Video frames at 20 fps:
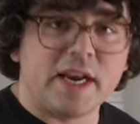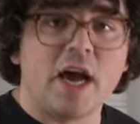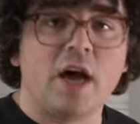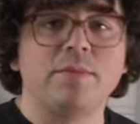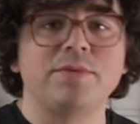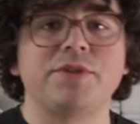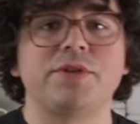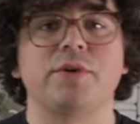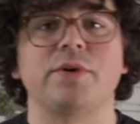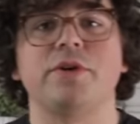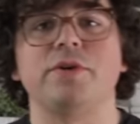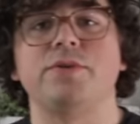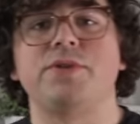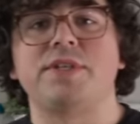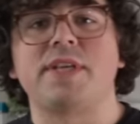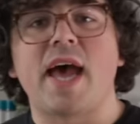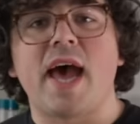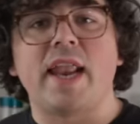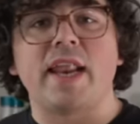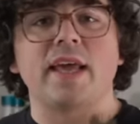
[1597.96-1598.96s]
it helps to reduce
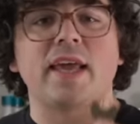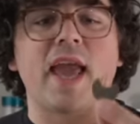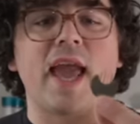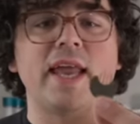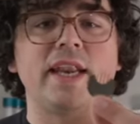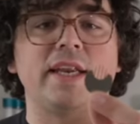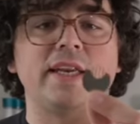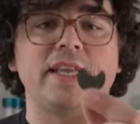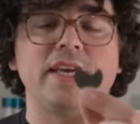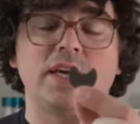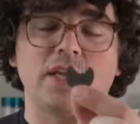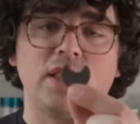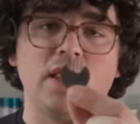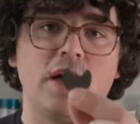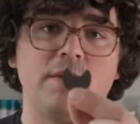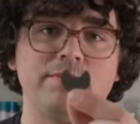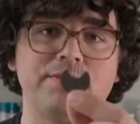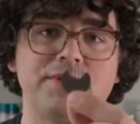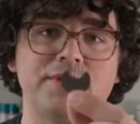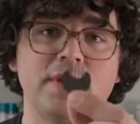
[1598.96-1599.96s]
static and it
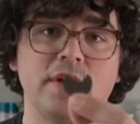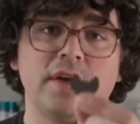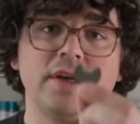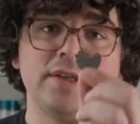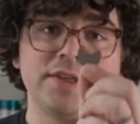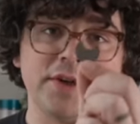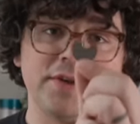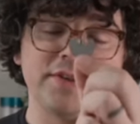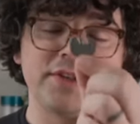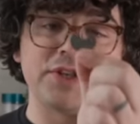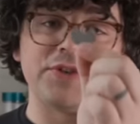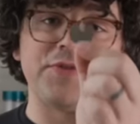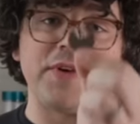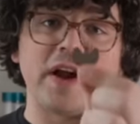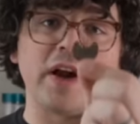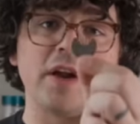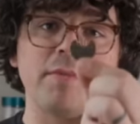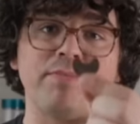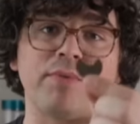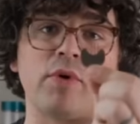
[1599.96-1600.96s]
declumps. So this is
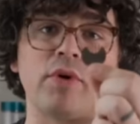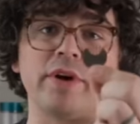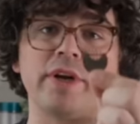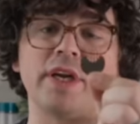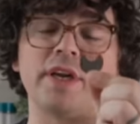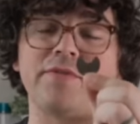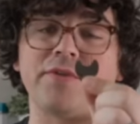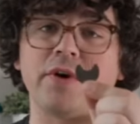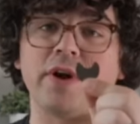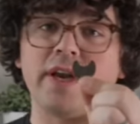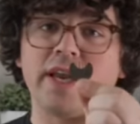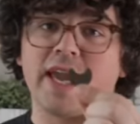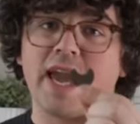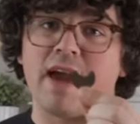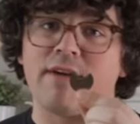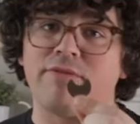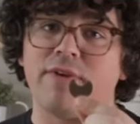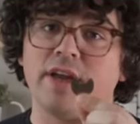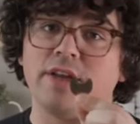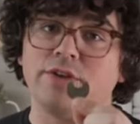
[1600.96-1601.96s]
very important if you're in a
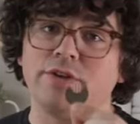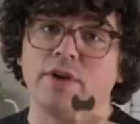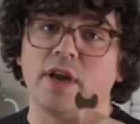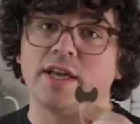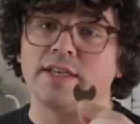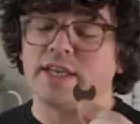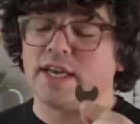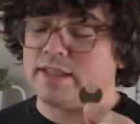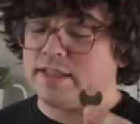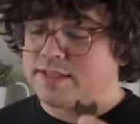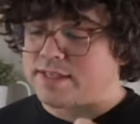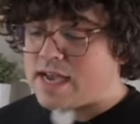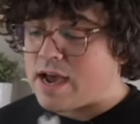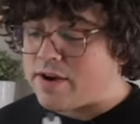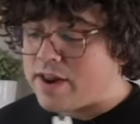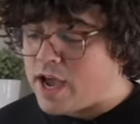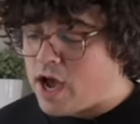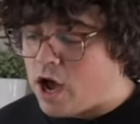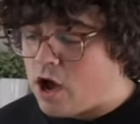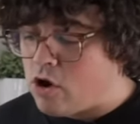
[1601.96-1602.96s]
cafe. Do not take this
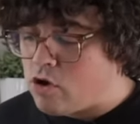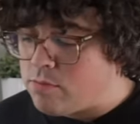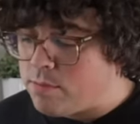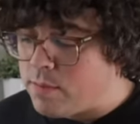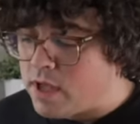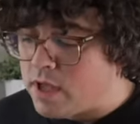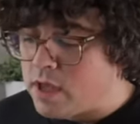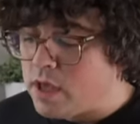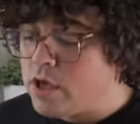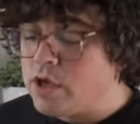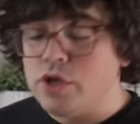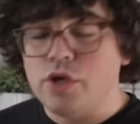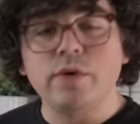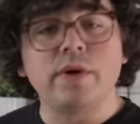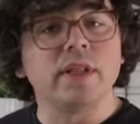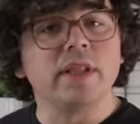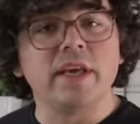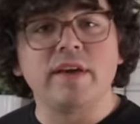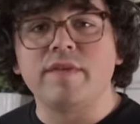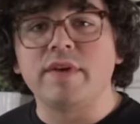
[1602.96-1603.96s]
out at home. You
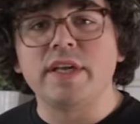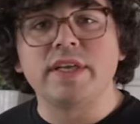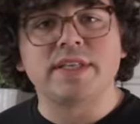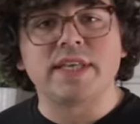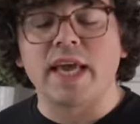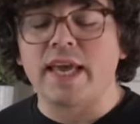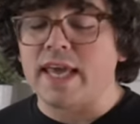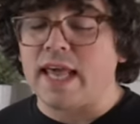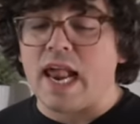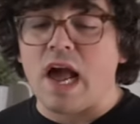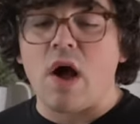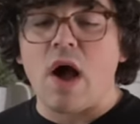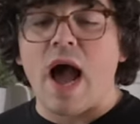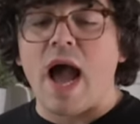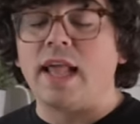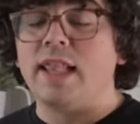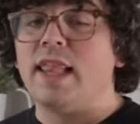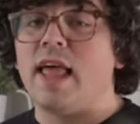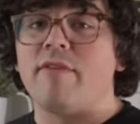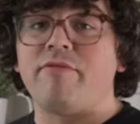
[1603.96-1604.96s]
can leave it in, take it out.
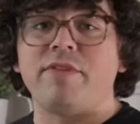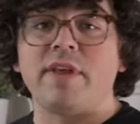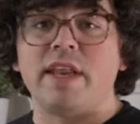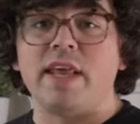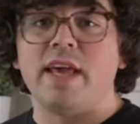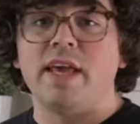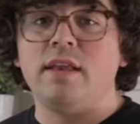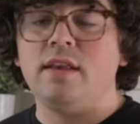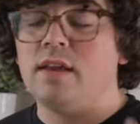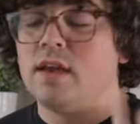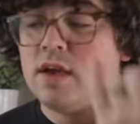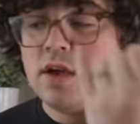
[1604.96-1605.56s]
I left it in.